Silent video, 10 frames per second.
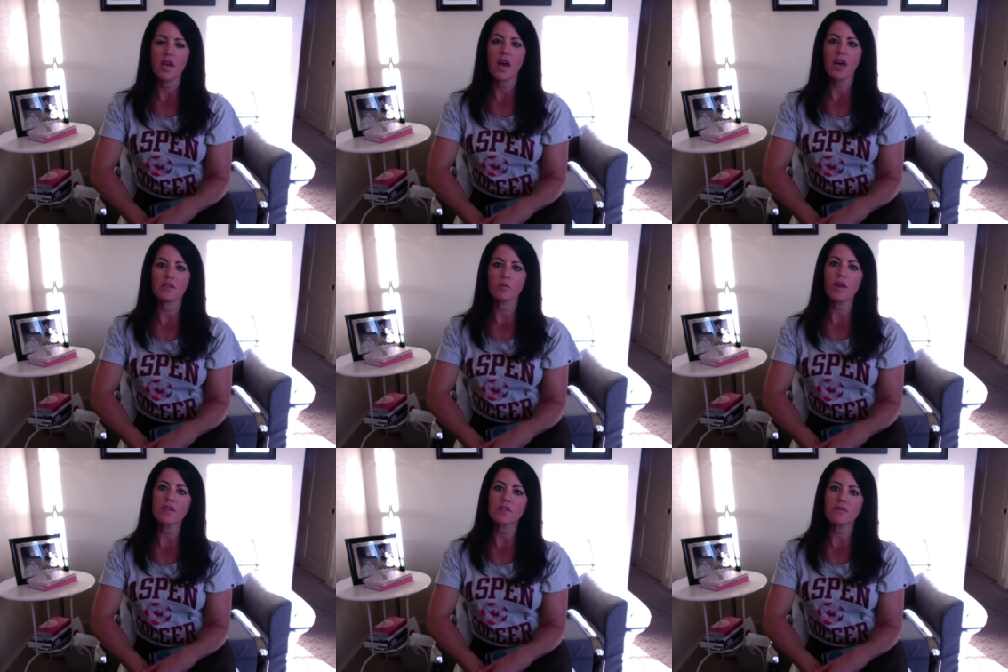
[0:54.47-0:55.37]
as well
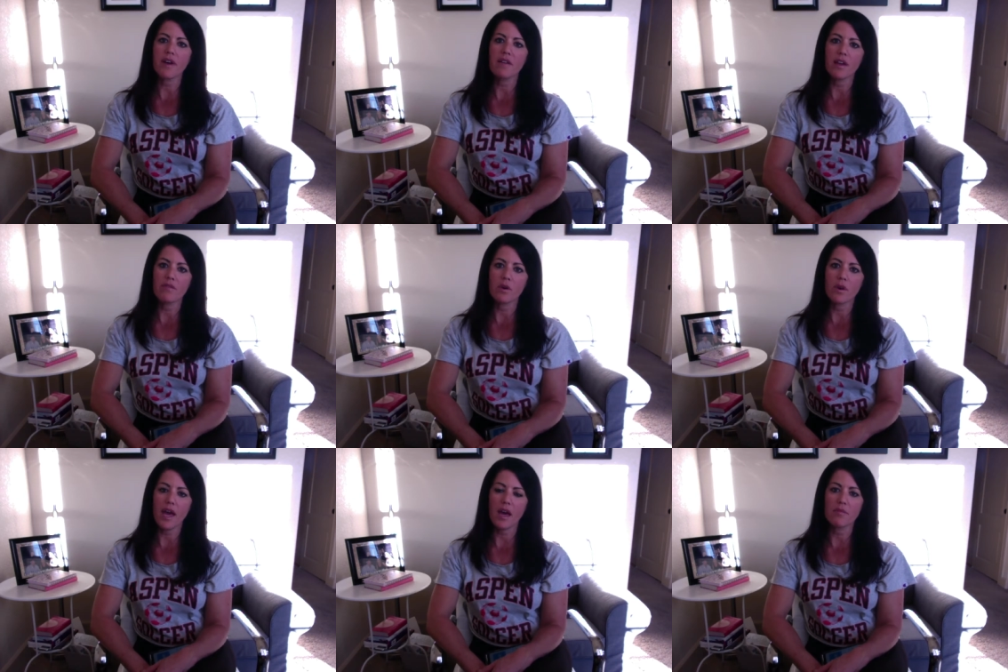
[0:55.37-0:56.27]
as your 5A
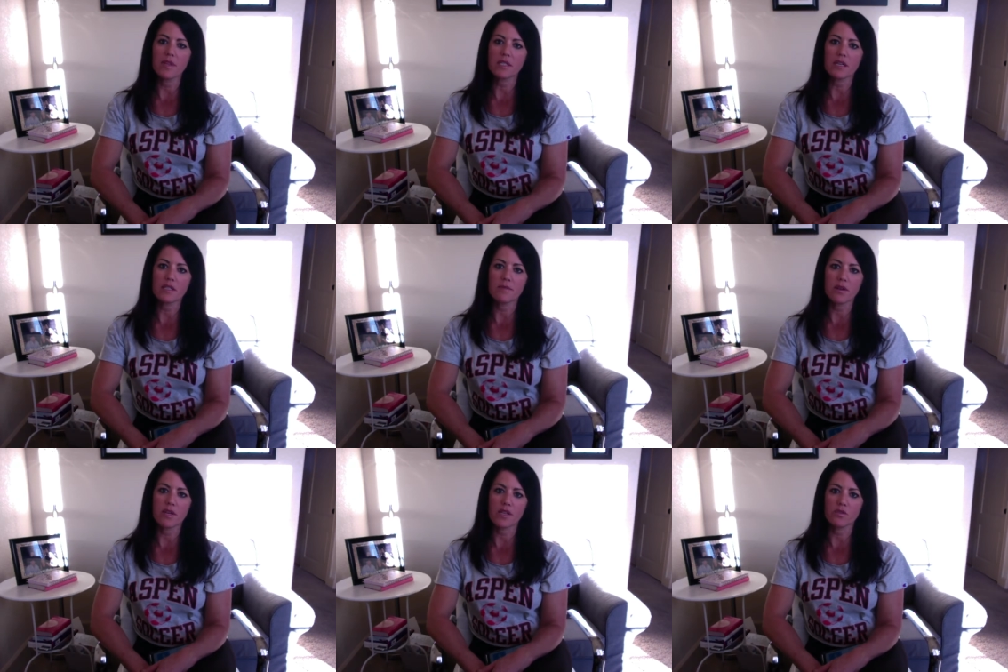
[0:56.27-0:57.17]
vocab that talks
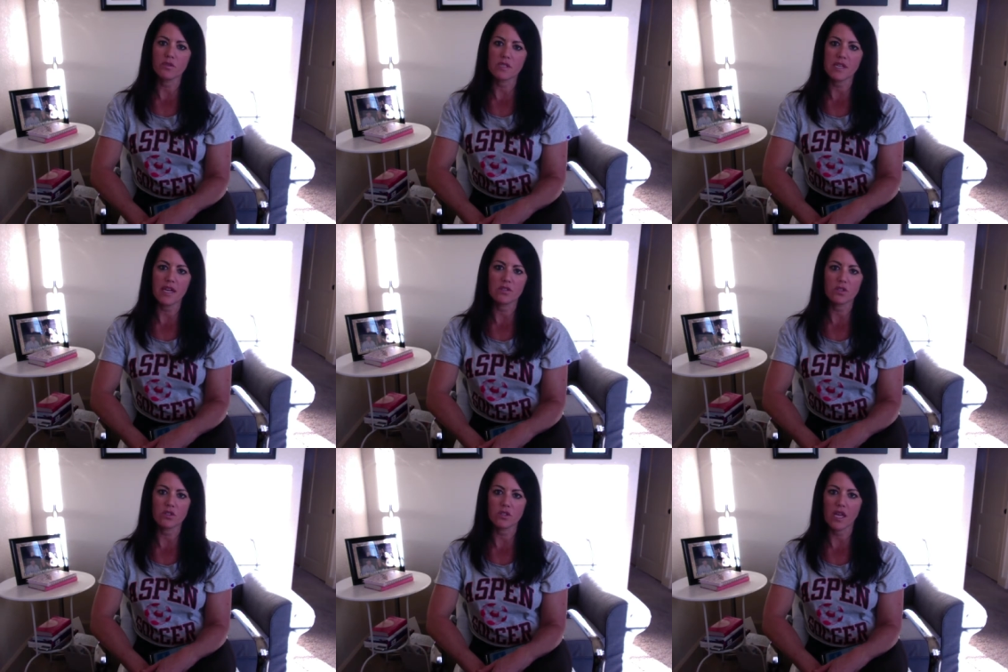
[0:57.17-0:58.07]
about natural
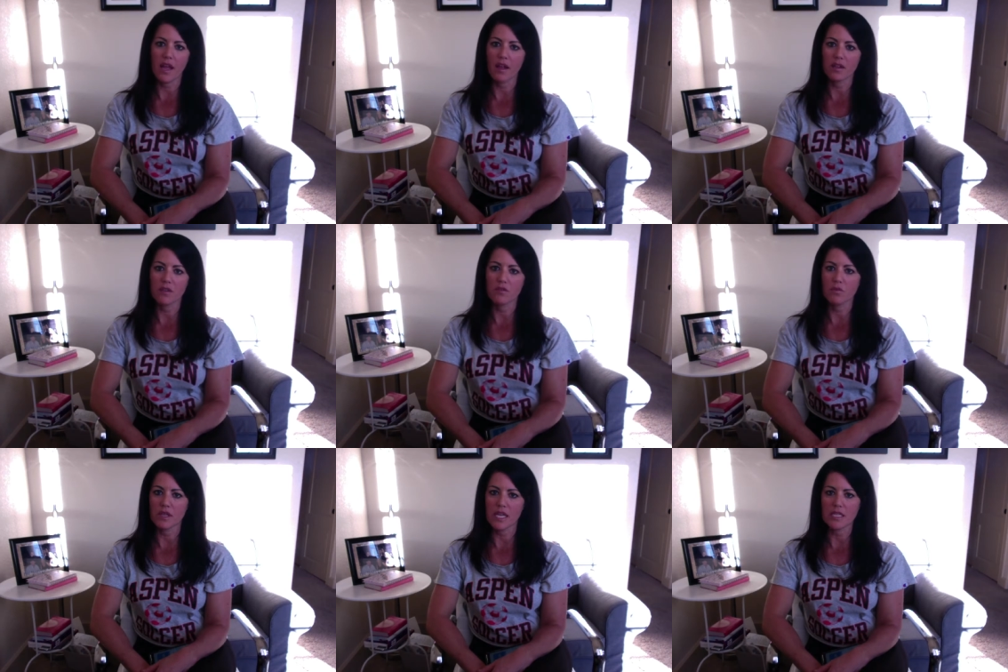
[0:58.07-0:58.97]
disasters and
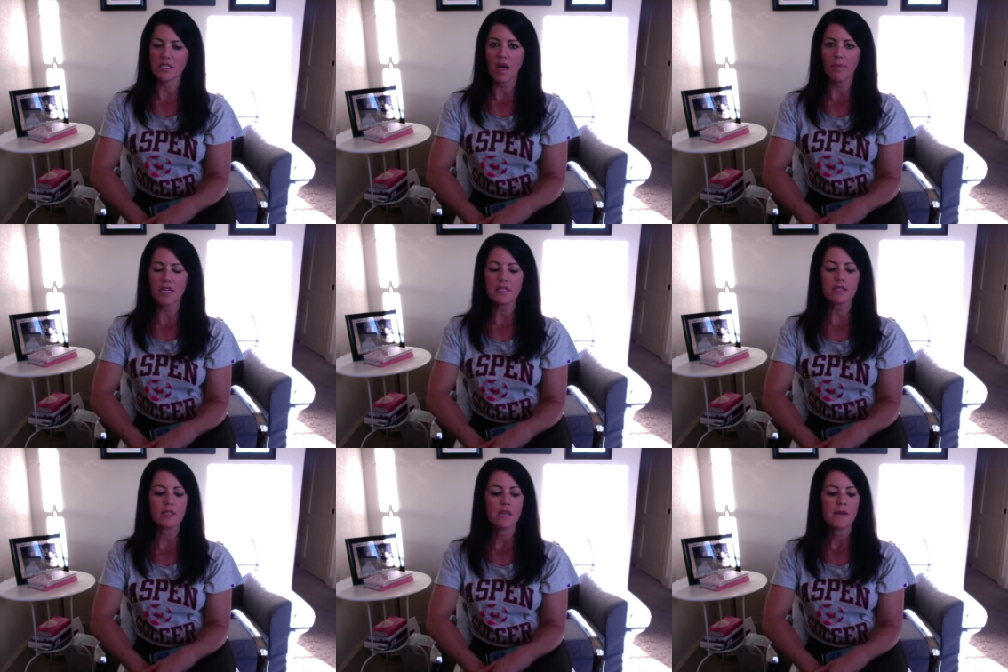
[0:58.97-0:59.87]
related
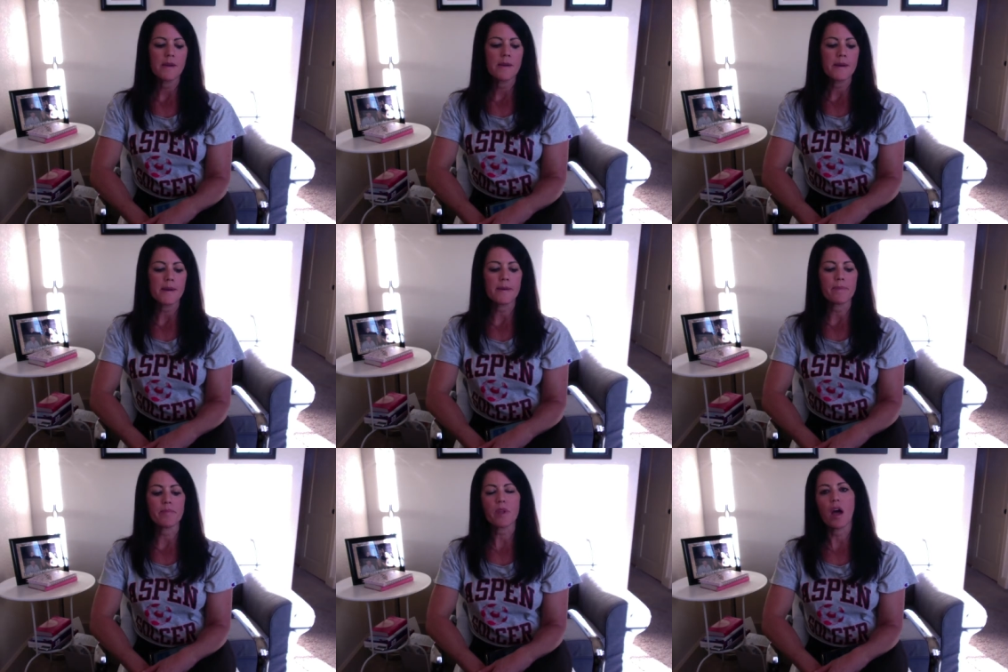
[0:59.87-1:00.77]
topics.
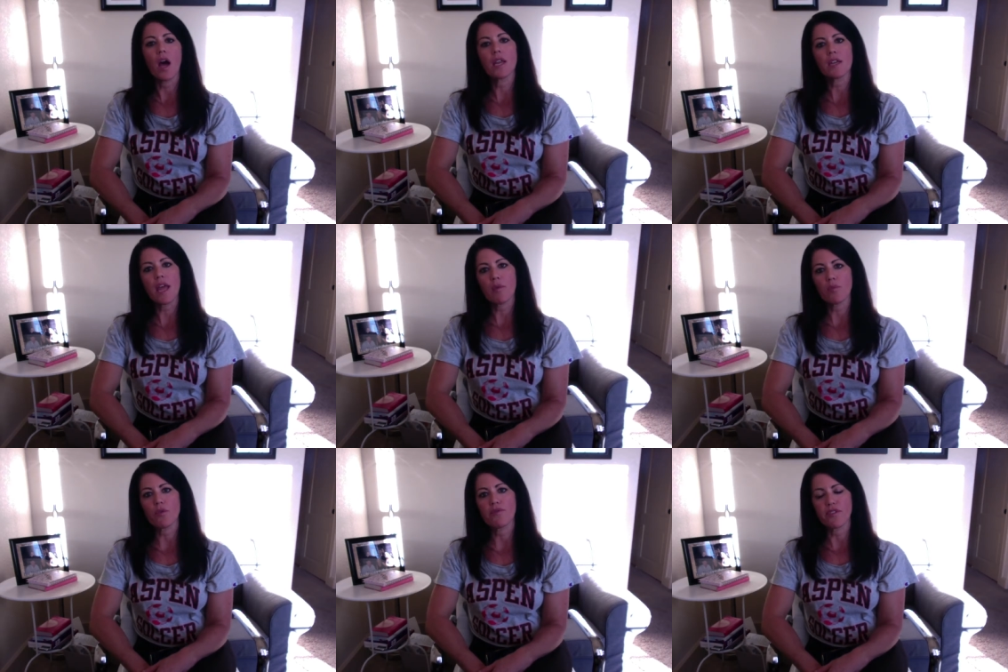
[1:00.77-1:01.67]
On
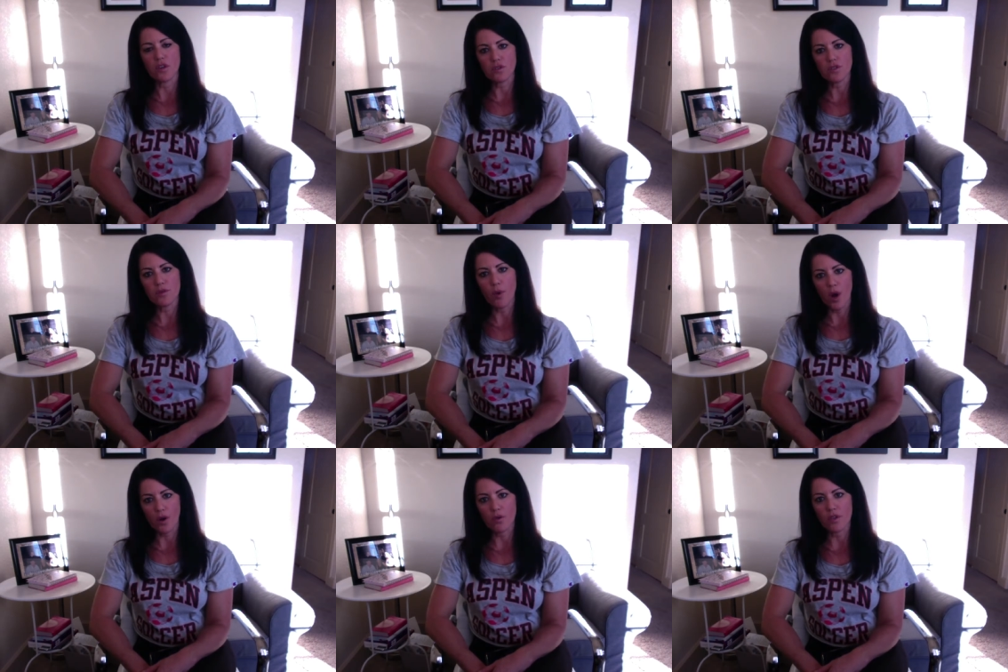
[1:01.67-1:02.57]
April 1st,
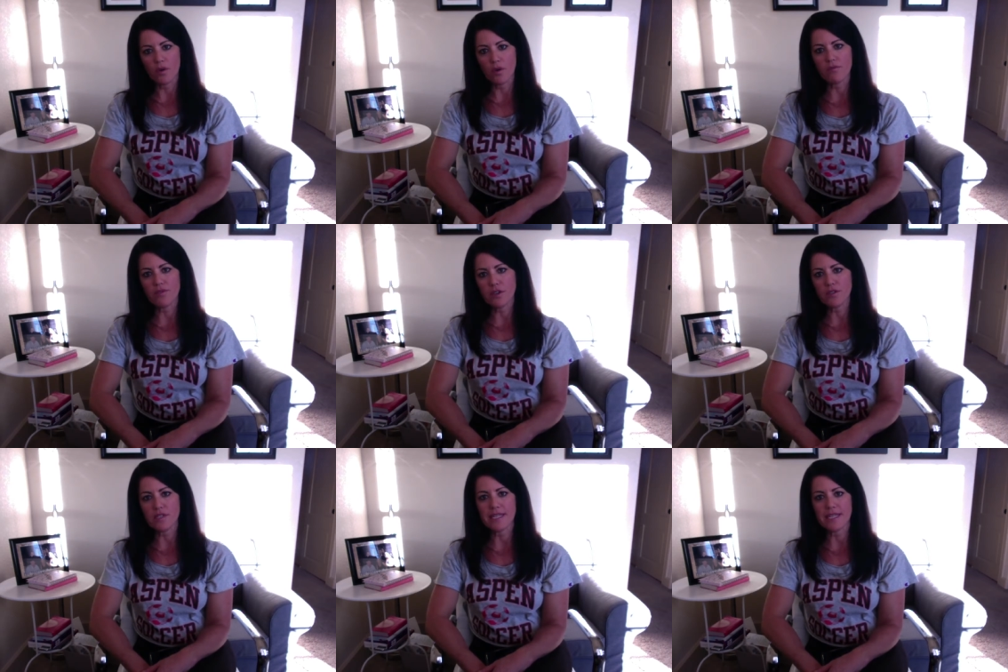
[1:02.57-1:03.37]
tomorrow, your first